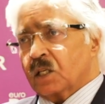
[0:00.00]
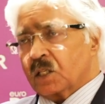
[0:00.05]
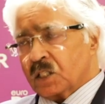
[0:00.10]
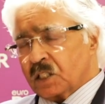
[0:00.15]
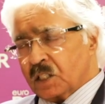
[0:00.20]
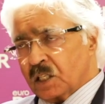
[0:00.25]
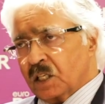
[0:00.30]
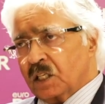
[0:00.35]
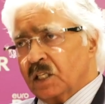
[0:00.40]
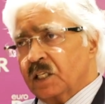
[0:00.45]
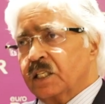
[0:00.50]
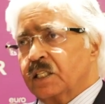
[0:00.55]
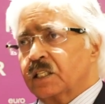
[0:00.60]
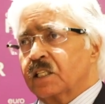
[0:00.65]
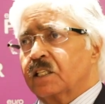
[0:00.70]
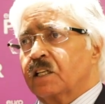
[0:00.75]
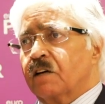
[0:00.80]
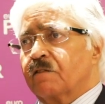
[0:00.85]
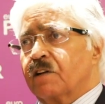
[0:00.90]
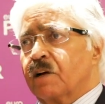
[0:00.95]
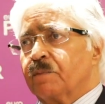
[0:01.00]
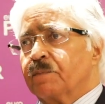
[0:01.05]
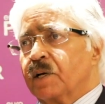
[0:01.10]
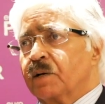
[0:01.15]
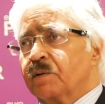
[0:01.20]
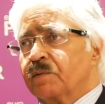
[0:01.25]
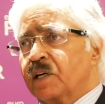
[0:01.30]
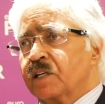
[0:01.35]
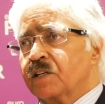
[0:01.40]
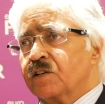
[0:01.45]
certainly in the
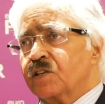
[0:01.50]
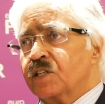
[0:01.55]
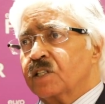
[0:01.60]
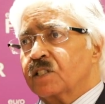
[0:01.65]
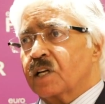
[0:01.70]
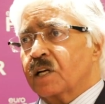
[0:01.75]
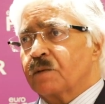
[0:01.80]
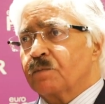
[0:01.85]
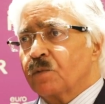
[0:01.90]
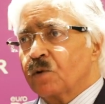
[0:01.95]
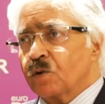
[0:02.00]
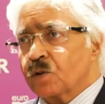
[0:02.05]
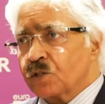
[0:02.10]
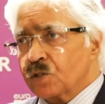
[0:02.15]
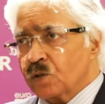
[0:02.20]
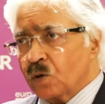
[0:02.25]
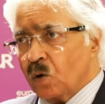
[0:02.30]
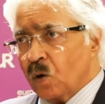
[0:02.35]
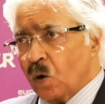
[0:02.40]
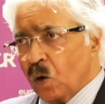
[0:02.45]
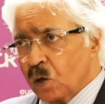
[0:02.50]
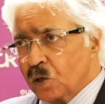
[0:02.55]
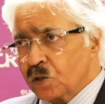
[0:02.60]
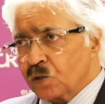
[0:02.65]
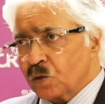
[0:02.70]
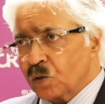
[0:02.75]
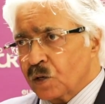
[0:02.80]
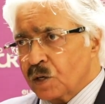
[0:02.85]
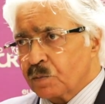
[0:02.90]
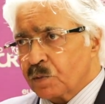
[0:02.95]
developing countries and more so
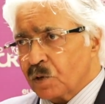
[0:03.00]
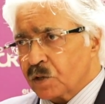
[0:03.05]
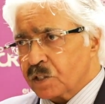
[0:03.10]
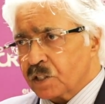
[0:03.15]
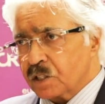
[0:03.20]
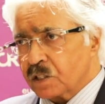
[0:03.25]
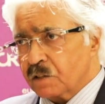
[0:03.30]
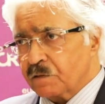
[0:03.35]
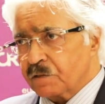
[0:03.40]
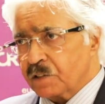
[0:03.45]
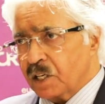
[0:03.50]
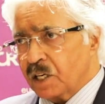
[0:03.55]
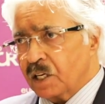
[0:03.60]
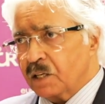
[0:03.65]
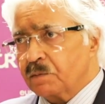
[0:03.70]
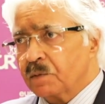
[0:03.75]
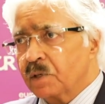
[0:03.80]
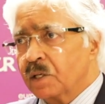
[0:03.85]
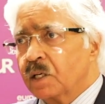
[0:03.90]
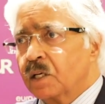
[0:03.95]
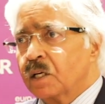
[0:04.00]
also in process of time